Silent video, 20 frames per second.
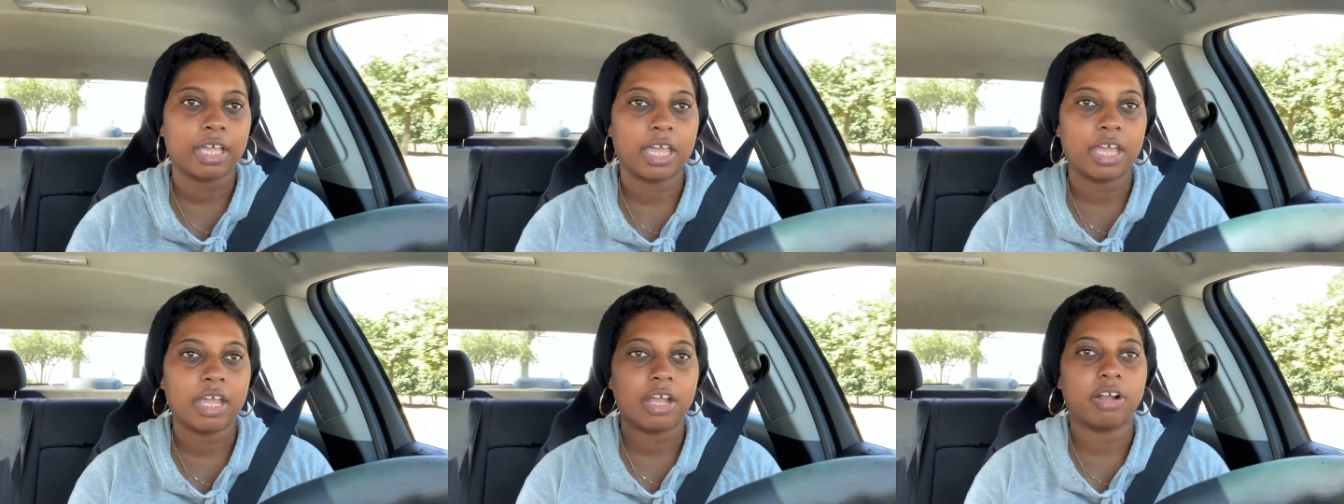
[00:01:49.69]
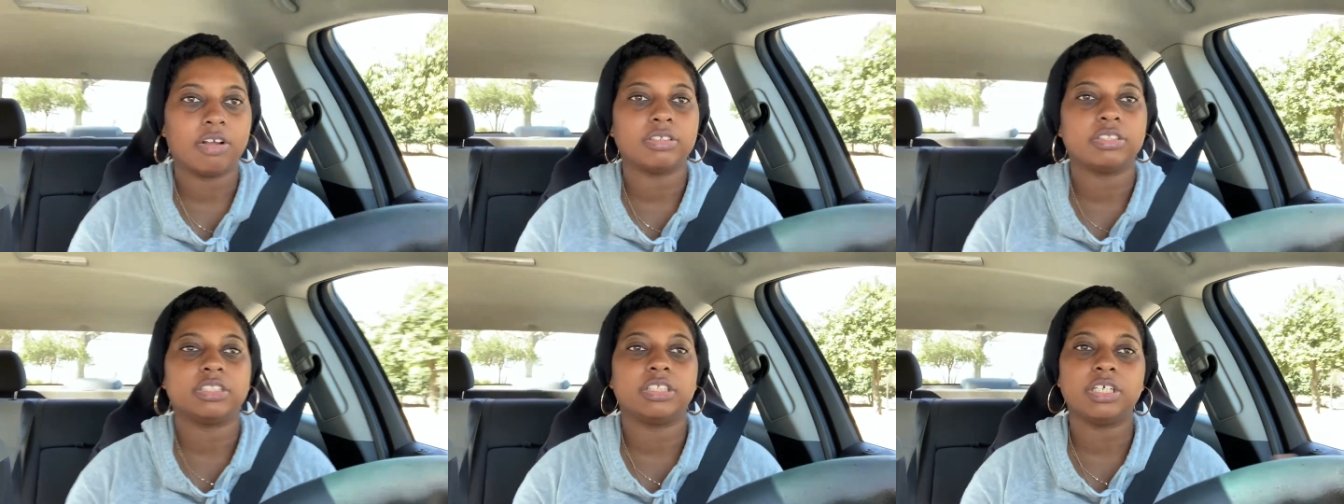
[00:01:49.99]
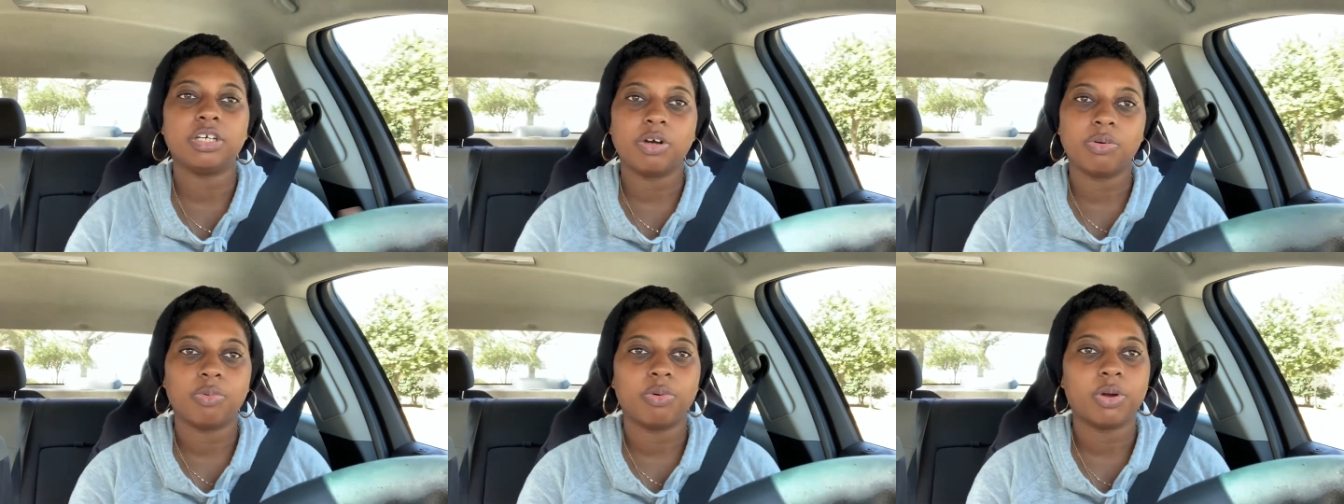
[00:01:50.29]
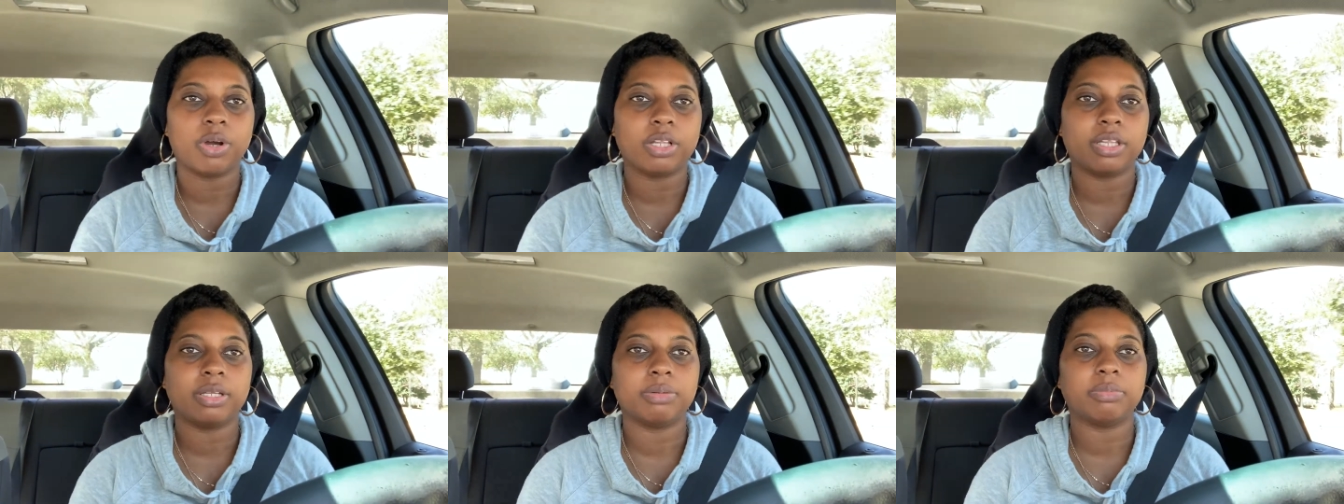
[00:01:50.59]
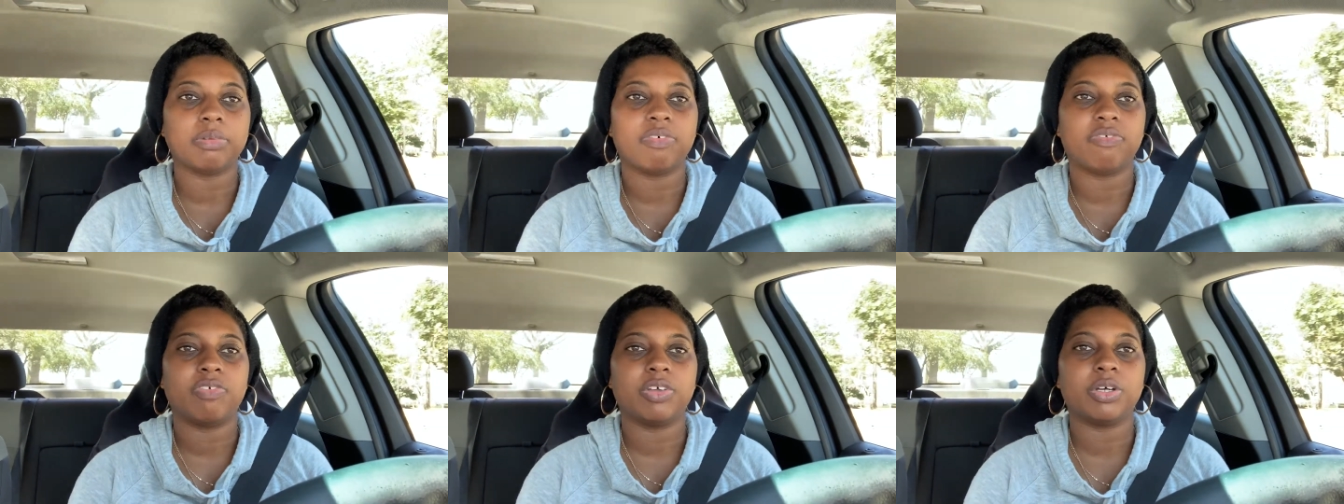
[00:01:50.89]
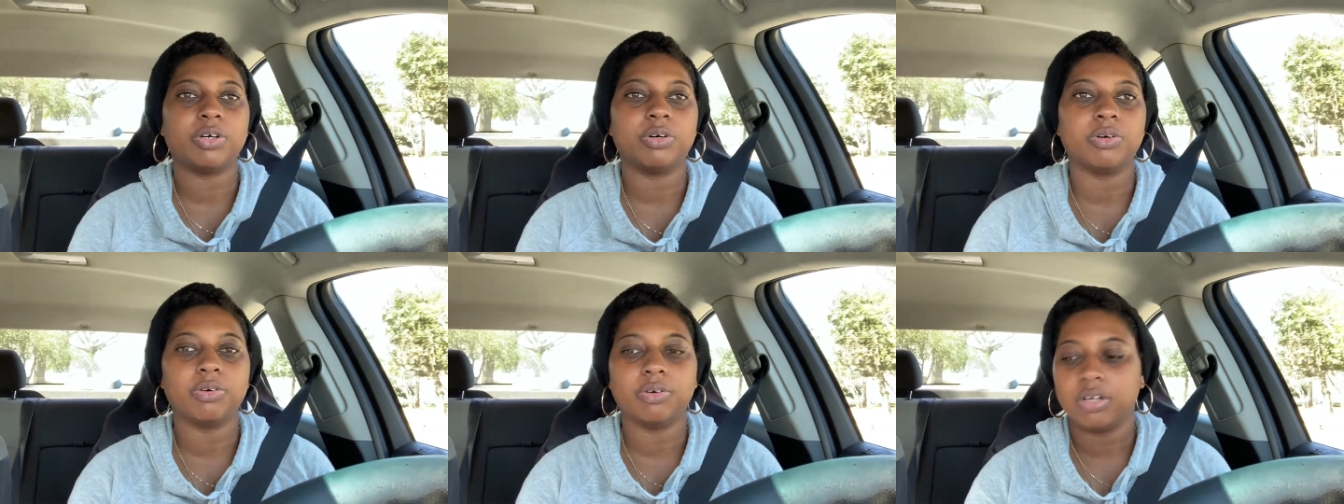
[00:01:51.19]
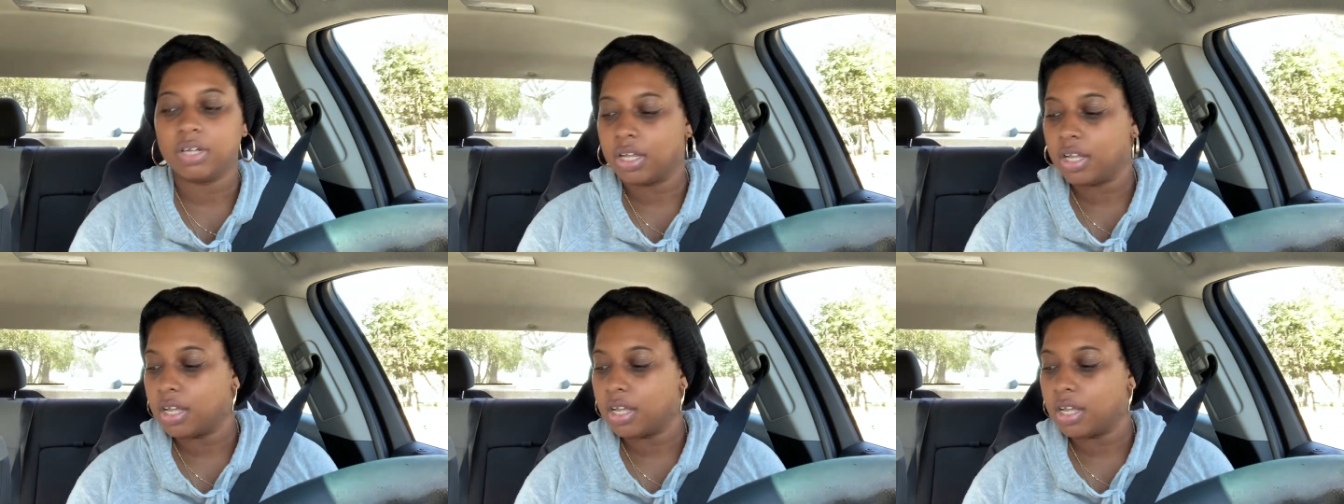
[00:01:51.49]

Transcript: care and still want them to feel